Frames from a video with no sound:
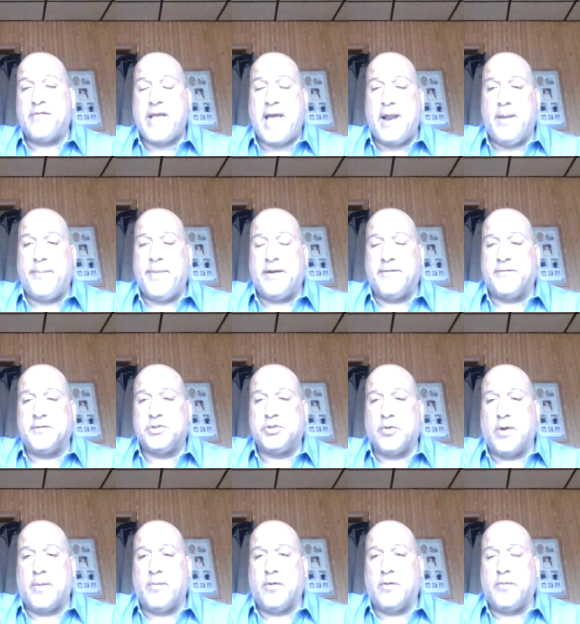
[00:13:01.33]
had a bit of a
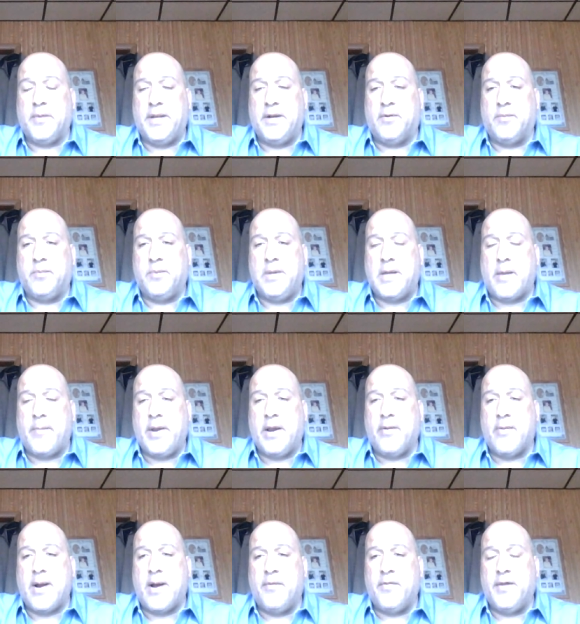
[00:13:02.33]
trouble, coming
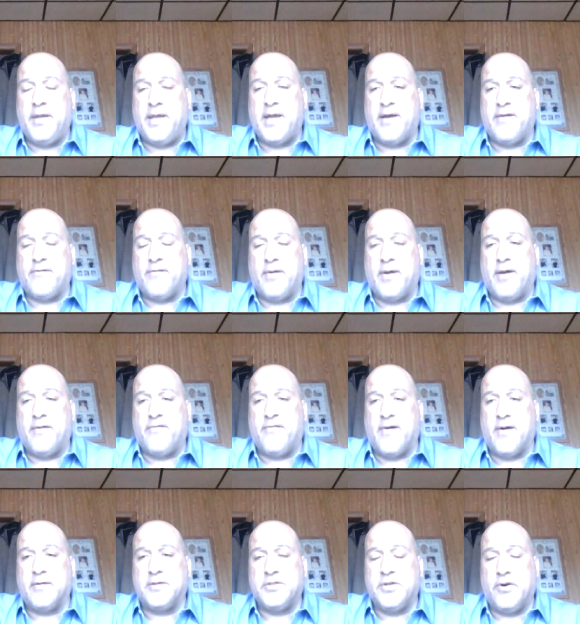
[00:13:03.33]
around the
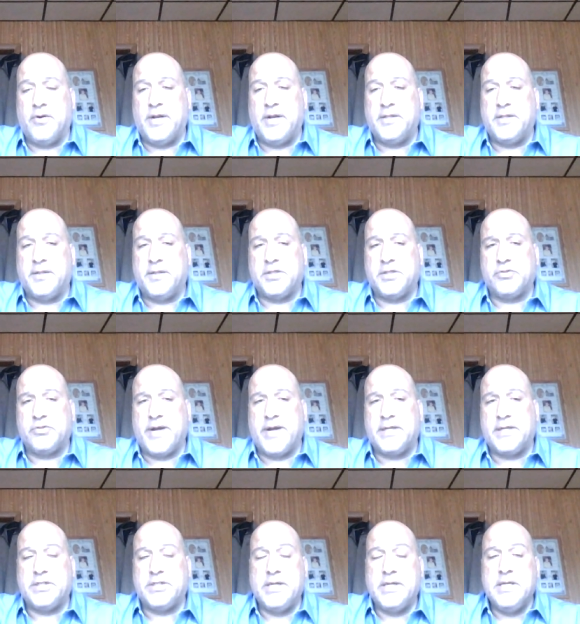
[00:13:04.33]
far turn into the
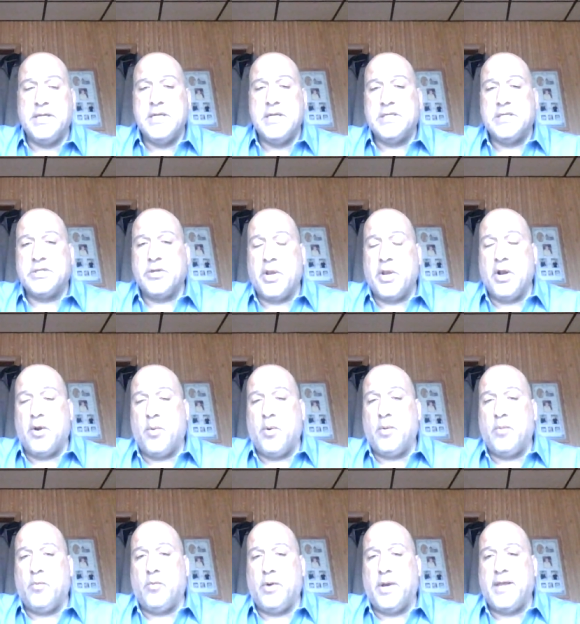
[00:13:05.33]
stretch. So,
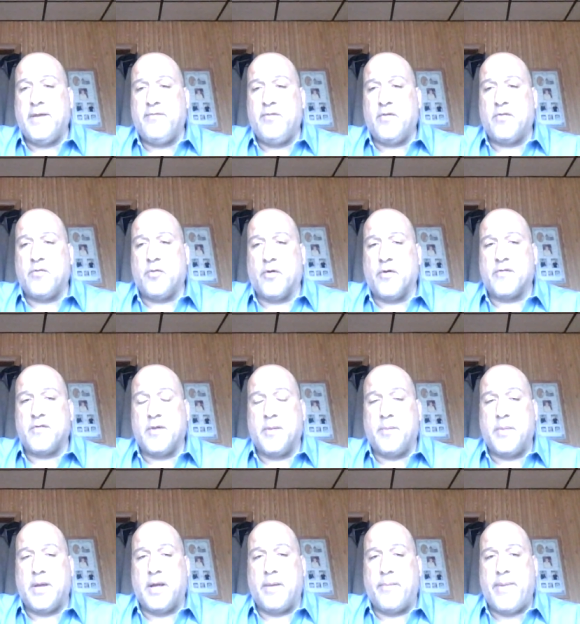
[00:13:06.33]
we'll give this horse
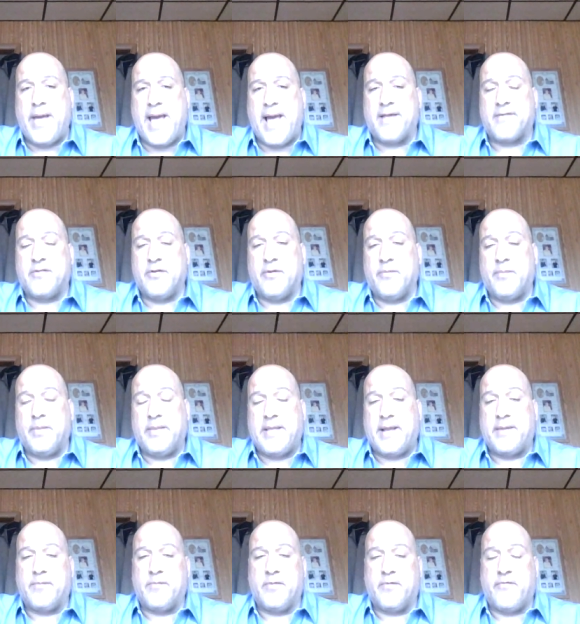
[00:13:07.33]
a passer.
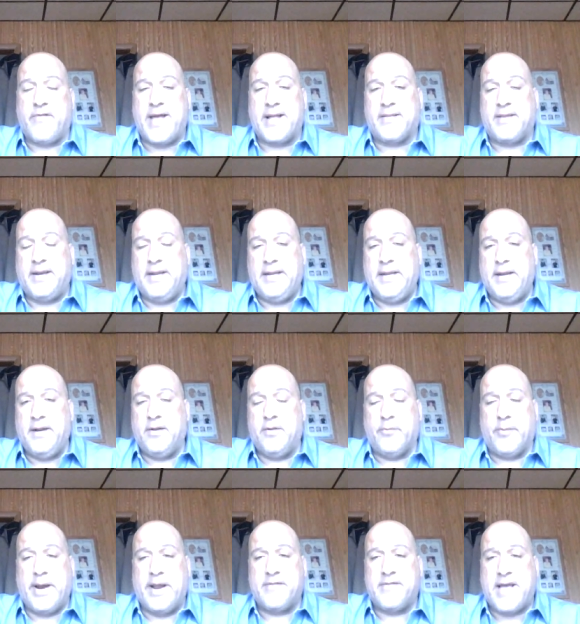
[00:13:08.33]
That the fact that he needed the
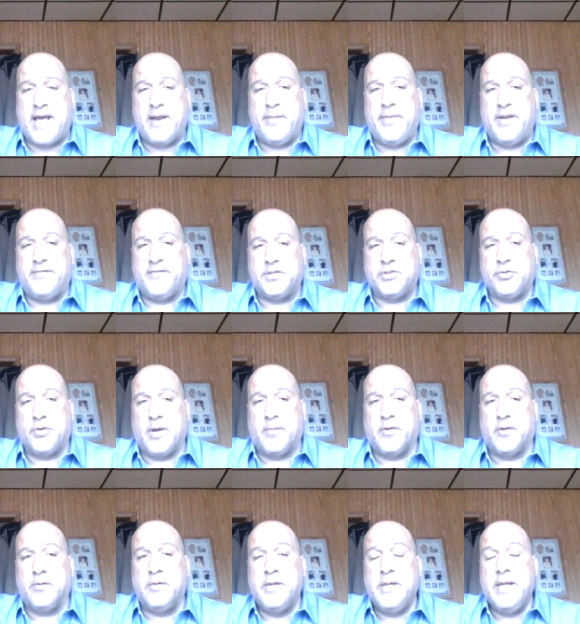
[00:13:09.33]
race, had a bit of a trouble.